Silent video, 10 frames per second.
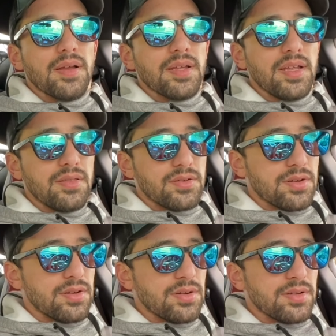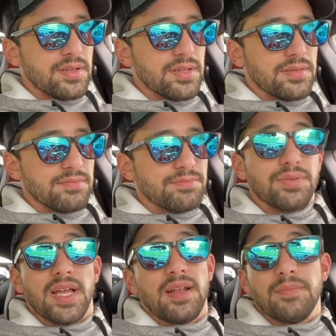either
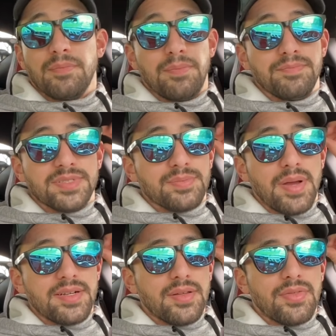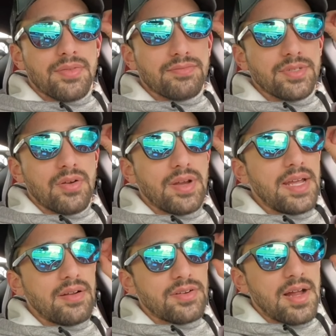plan on spending
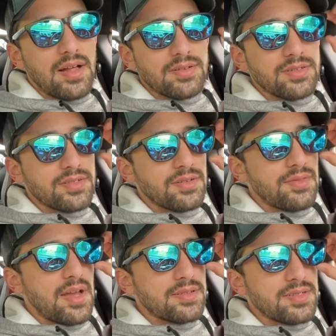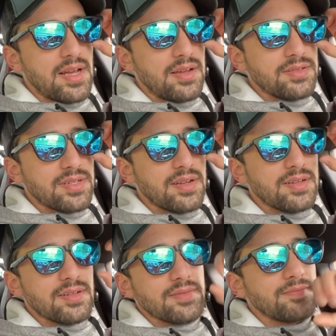$800 or $1,000
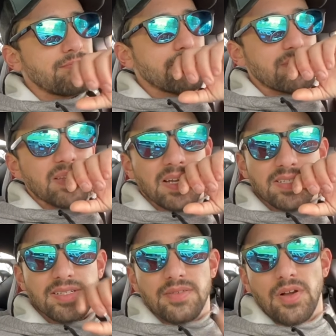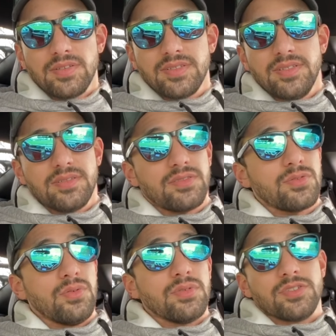on a set of all seasons,
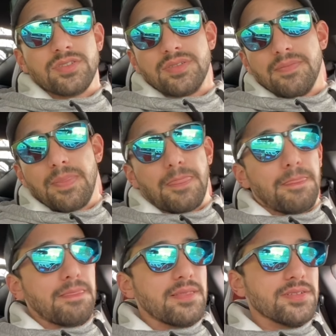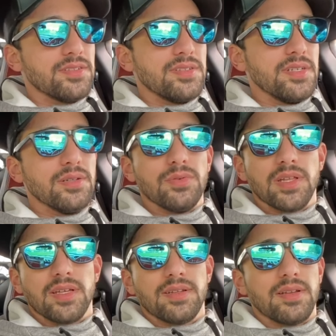or just deal with it.